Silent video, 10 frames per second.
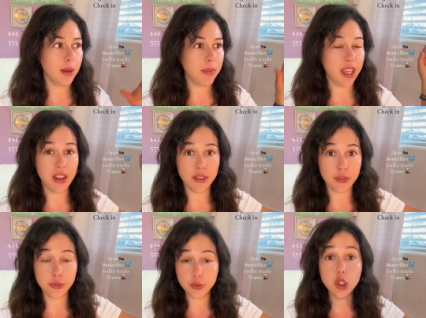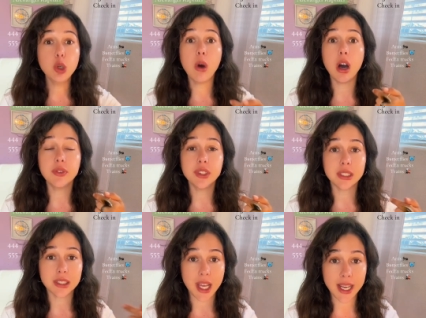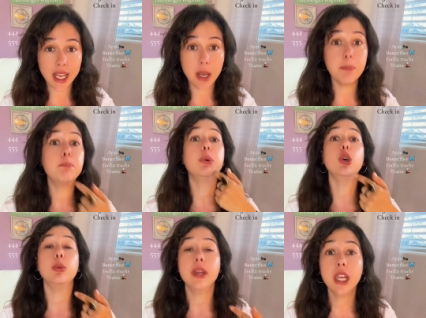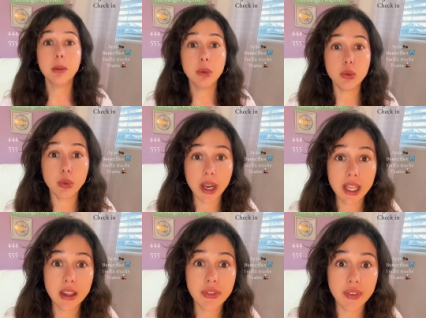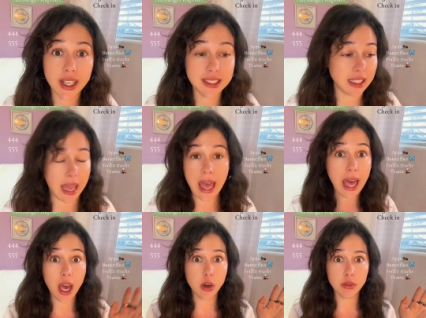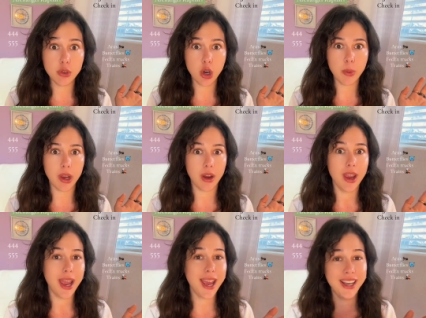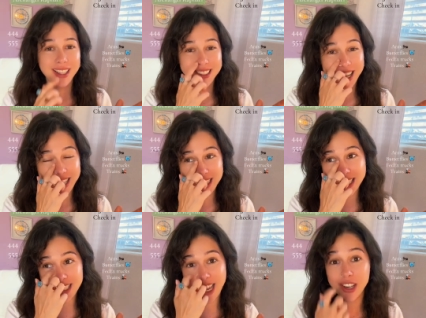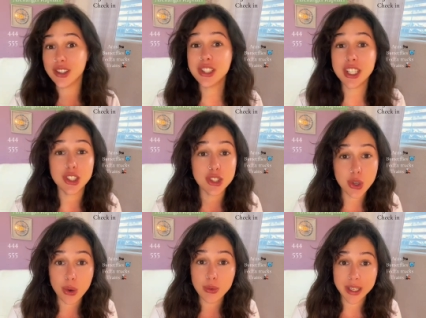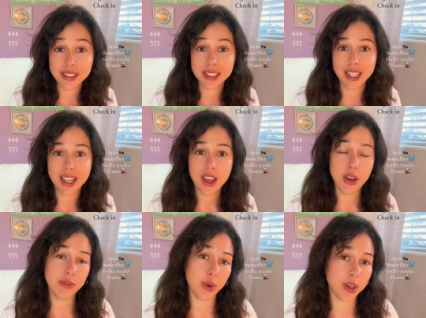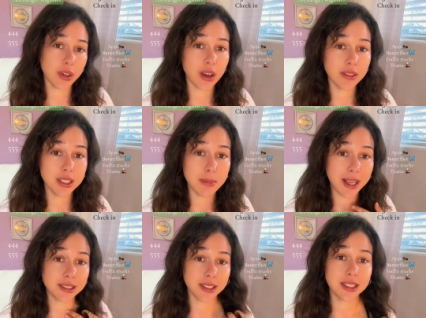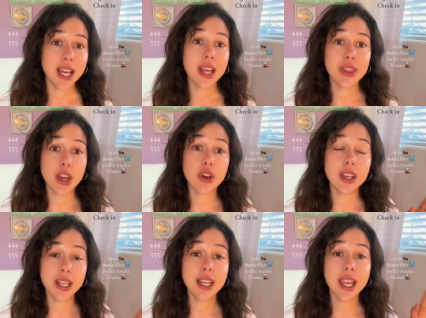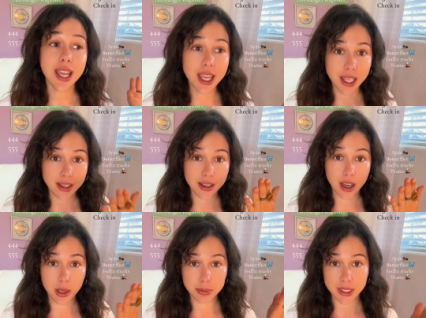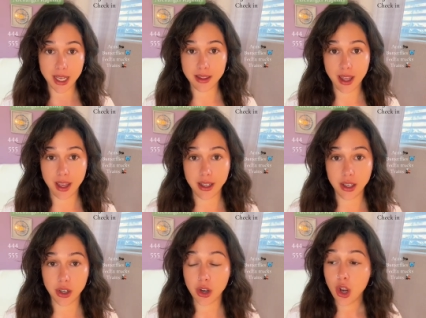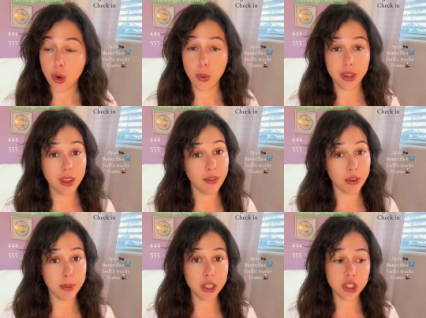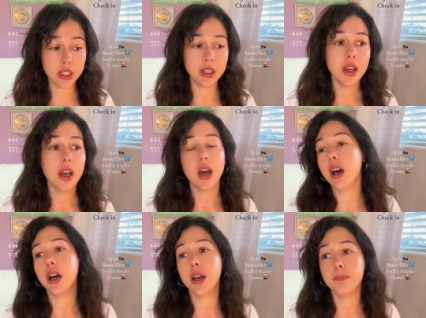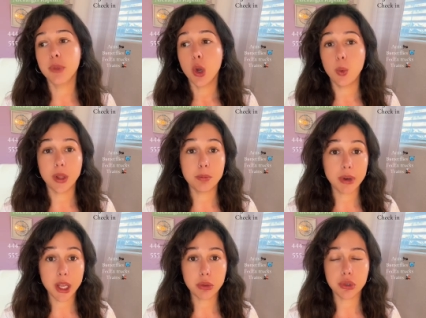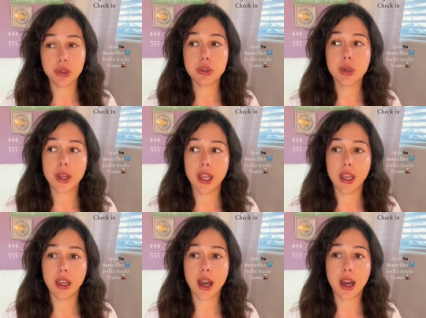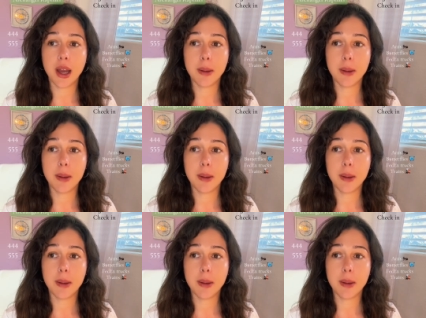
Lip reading: it flew off the slide and boom, hit me right in the face out of nowhere. And it's like this energy is so resonant for a lot of these masculines. They are getting hit upside the head here with information, with breakthroughs. Okay, I